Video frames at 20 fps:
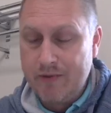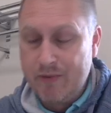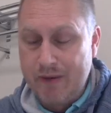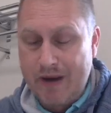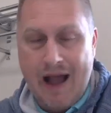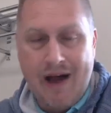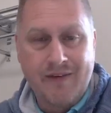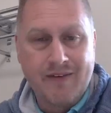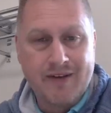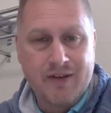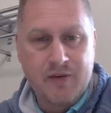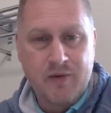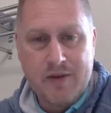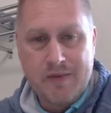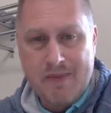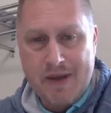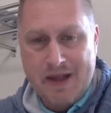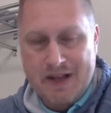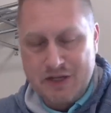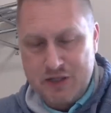in reality,
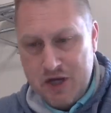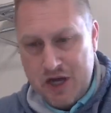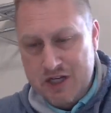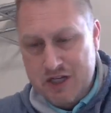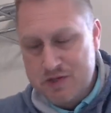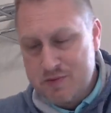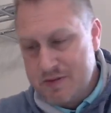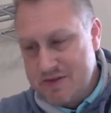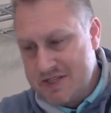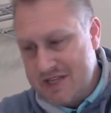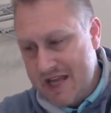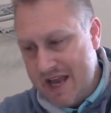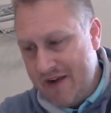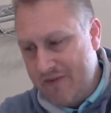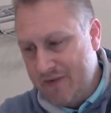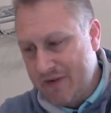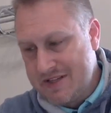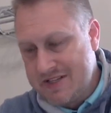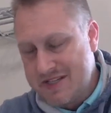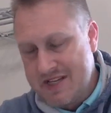we make judgments
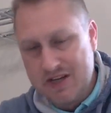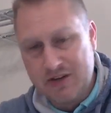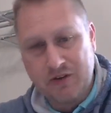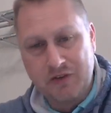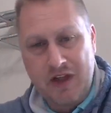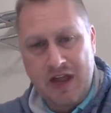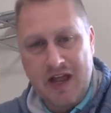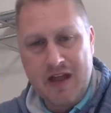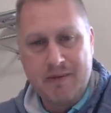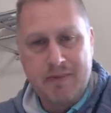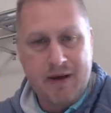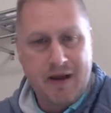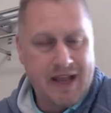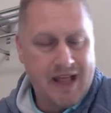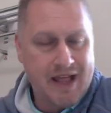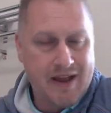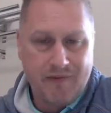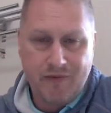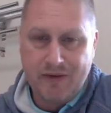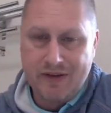every single day
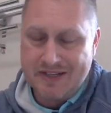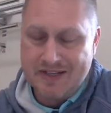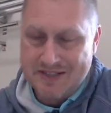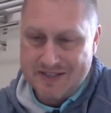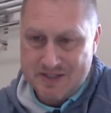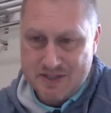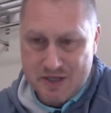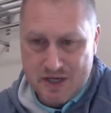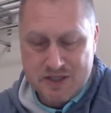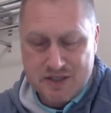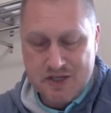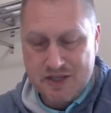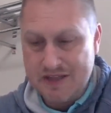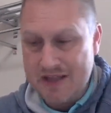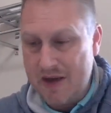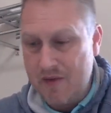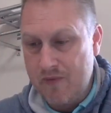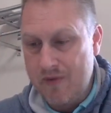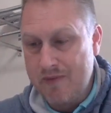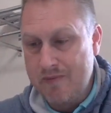about every decision
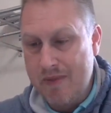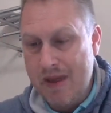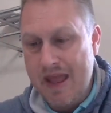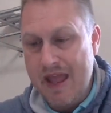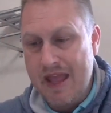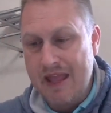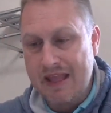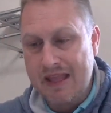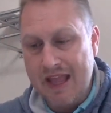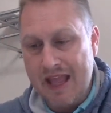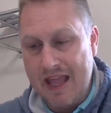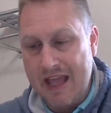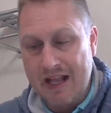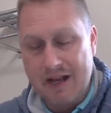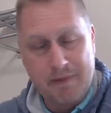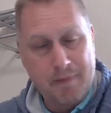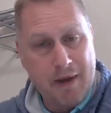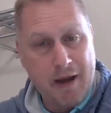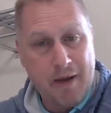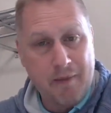that we make
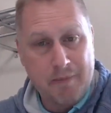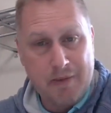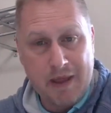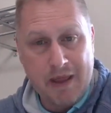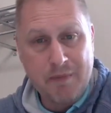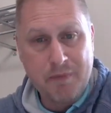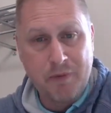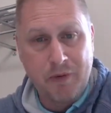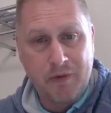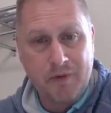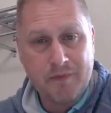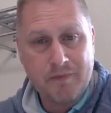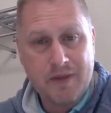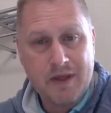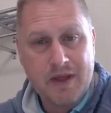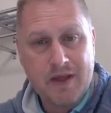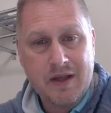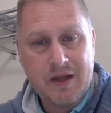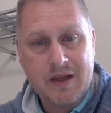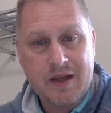and about people.
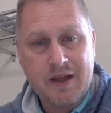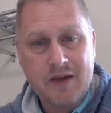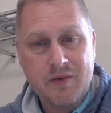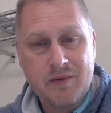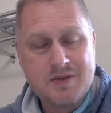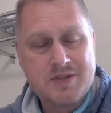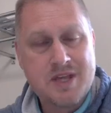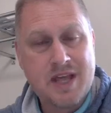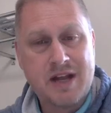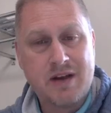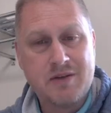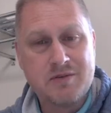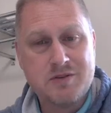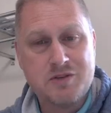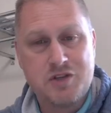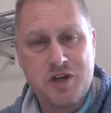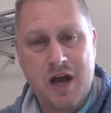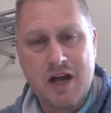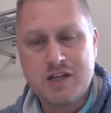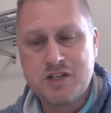We say, "Don't
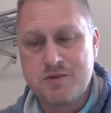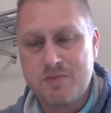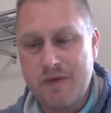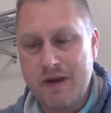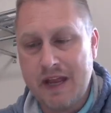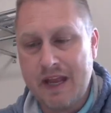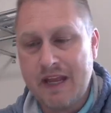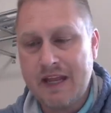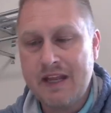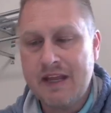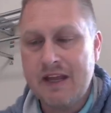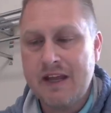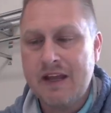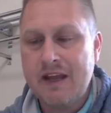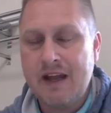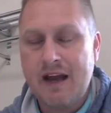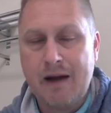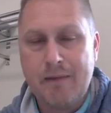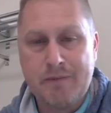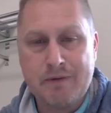judge me,"
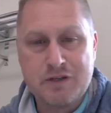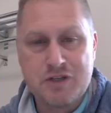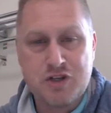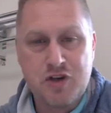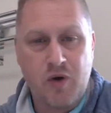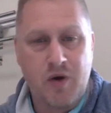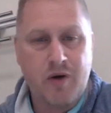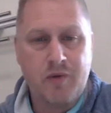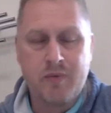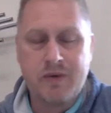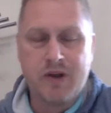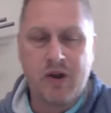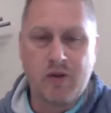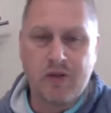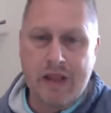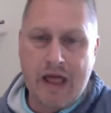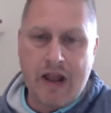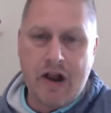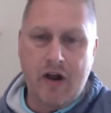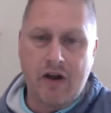but you know what? We
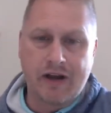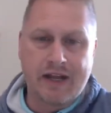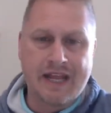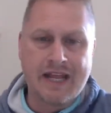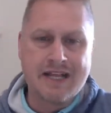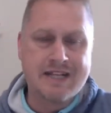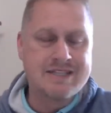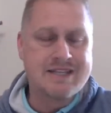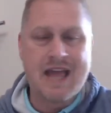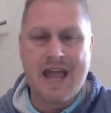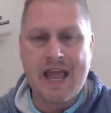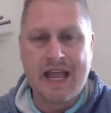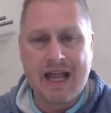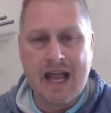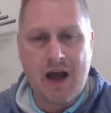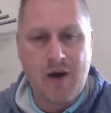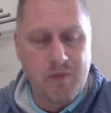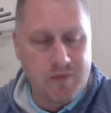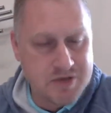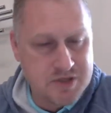don't let our kids hang
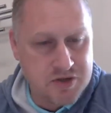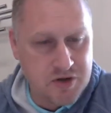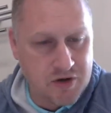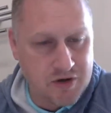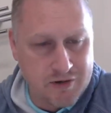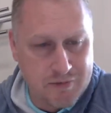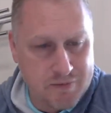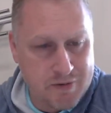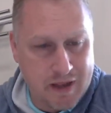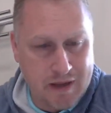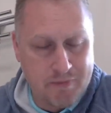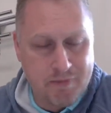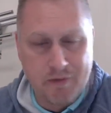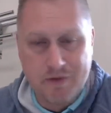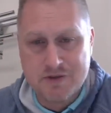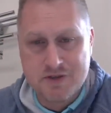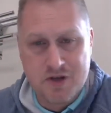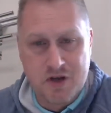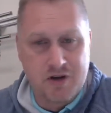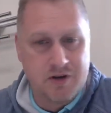out with certain
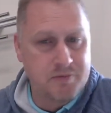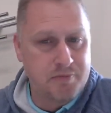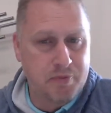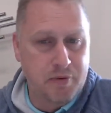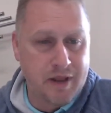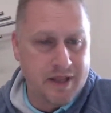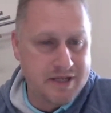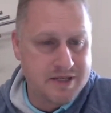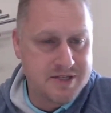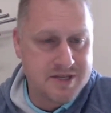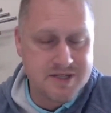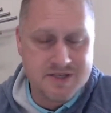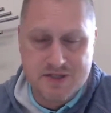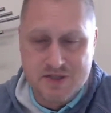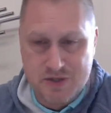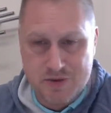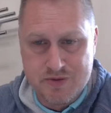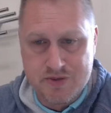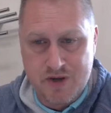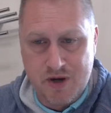people, certain places,
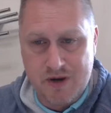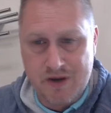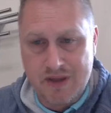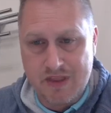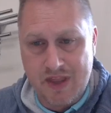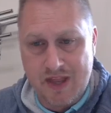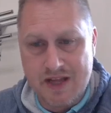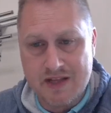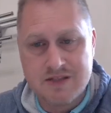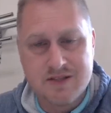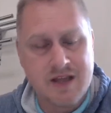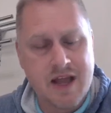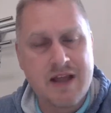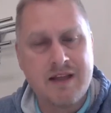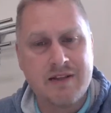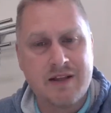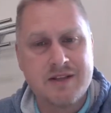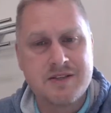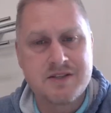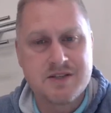do certain things.
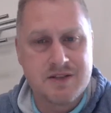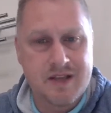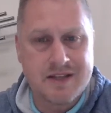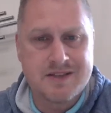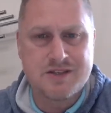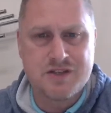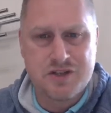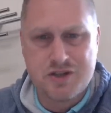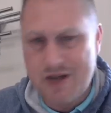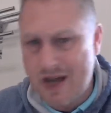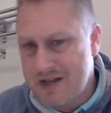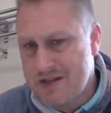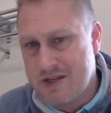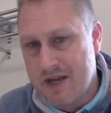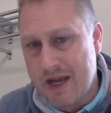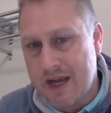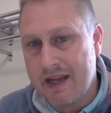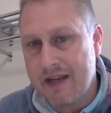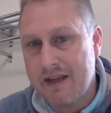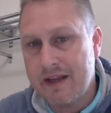Hey, that's that's
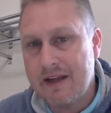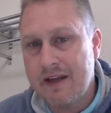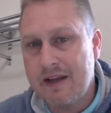judging,